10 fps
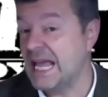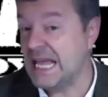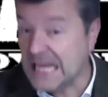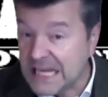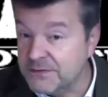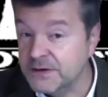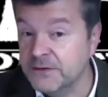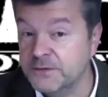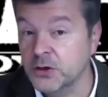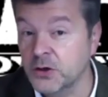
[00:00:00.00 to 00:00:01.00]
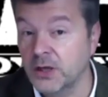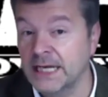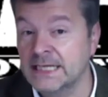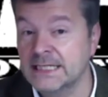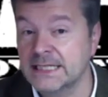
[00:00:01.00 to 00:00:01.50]
Even if you're not
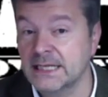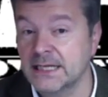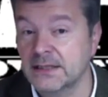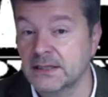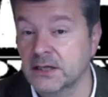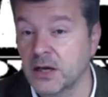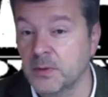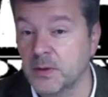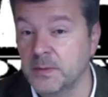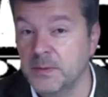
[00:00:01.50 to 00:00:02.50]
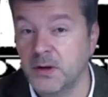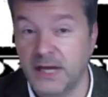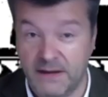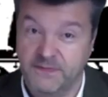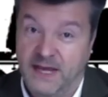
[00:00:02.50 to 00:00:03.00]
into the Cowboy Bebop,
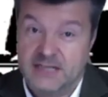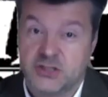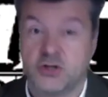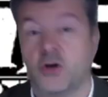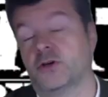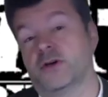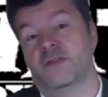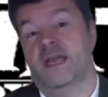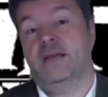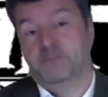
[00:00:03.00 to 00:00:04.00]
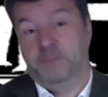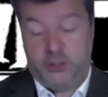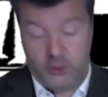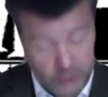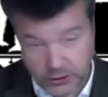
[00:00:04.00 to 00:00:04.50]
if that's not your thing, but
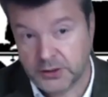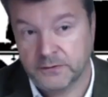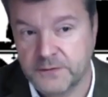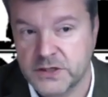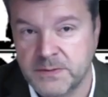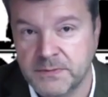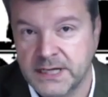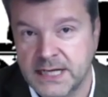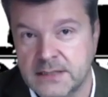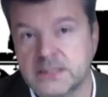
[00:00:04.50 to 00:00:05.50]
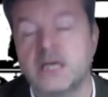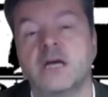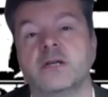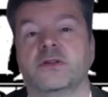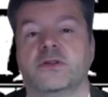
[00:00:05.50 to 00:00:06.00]
you're looking for something else
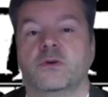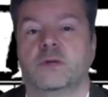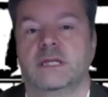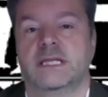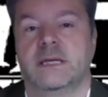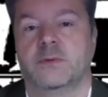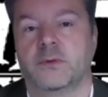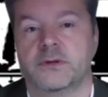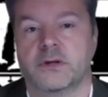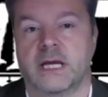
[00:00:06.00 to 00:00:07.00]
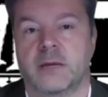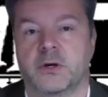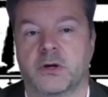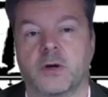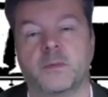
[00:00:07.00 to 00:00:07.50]
to throw on the table with your gaming
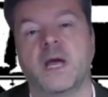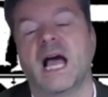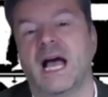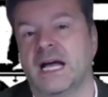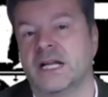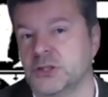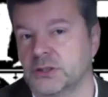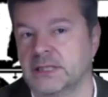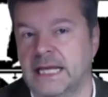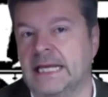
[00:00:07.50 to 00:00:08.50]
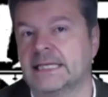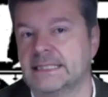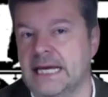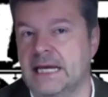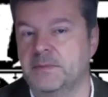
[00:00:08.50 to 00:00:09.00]
group and you like
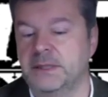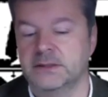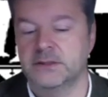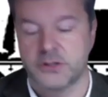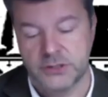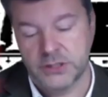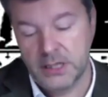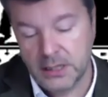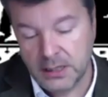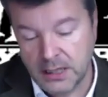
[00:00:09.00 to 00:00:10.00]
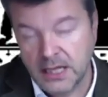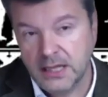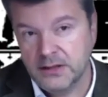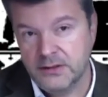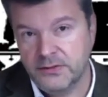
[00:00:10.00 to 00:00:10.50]
deck builders,
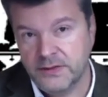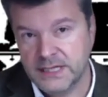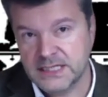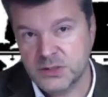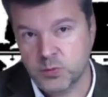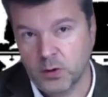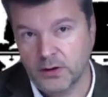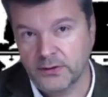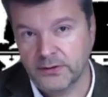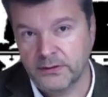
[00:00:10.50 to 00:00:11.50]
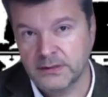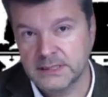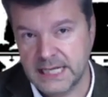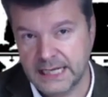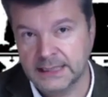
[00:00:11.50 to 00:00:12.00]
this is worth
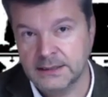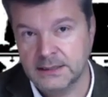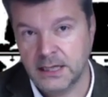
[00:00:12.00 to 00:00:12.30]
taking a